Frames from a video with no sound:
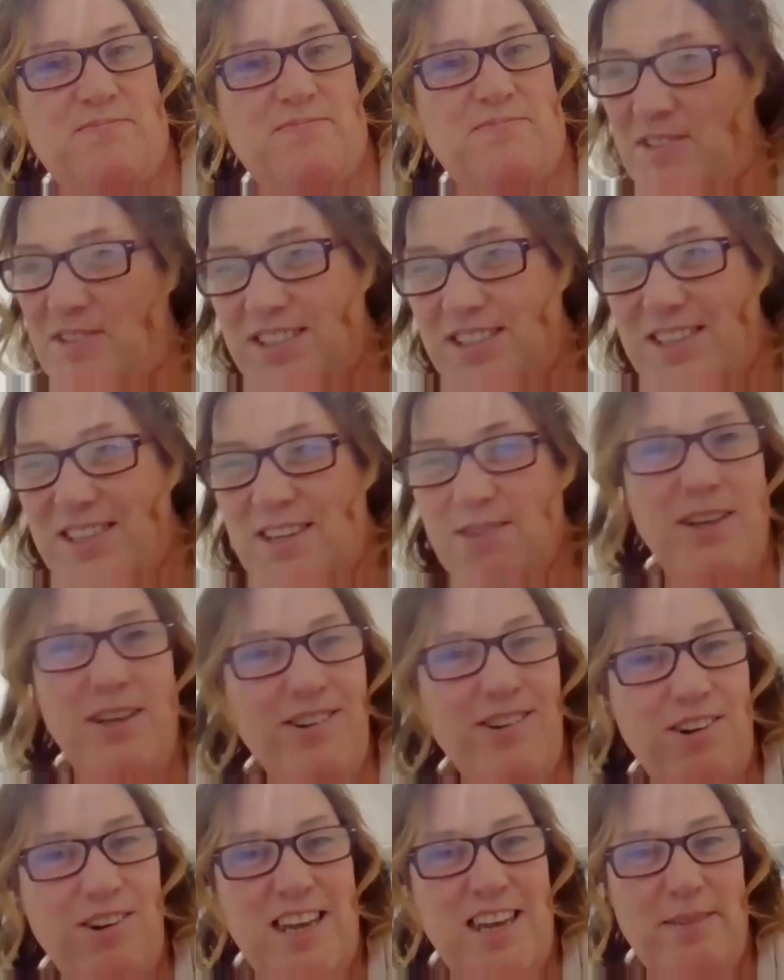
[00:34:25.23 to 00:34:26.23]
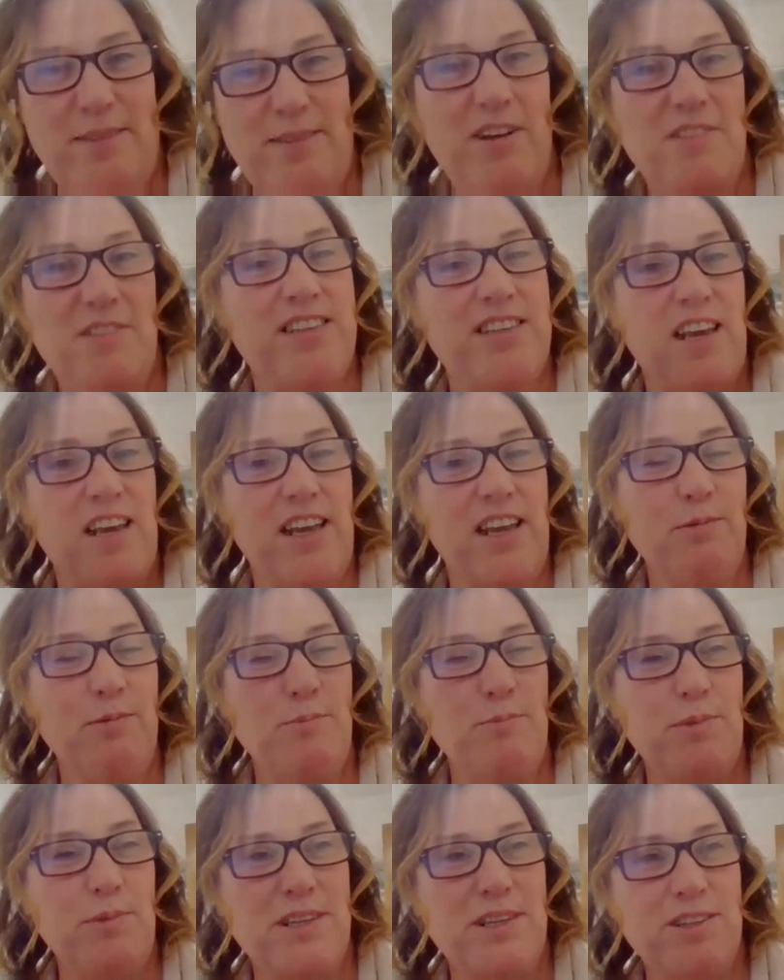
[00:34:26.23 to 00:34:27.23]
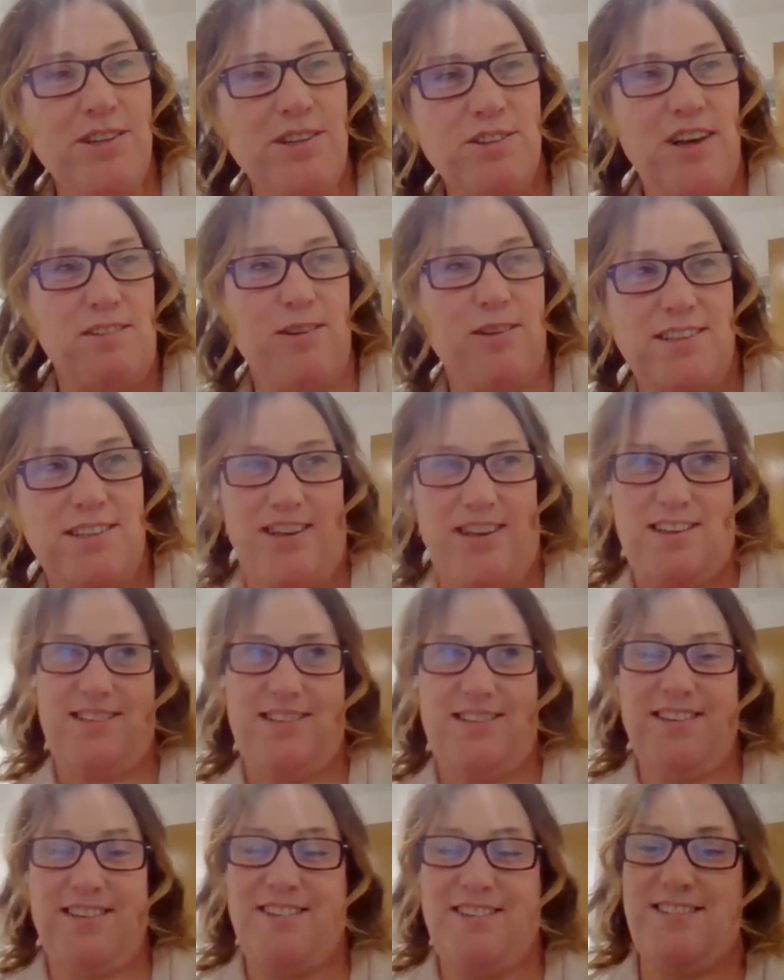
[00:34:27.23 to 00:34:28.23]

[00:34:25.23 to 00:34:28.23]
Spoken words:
long time ago, in the days when we could go to wine tastings.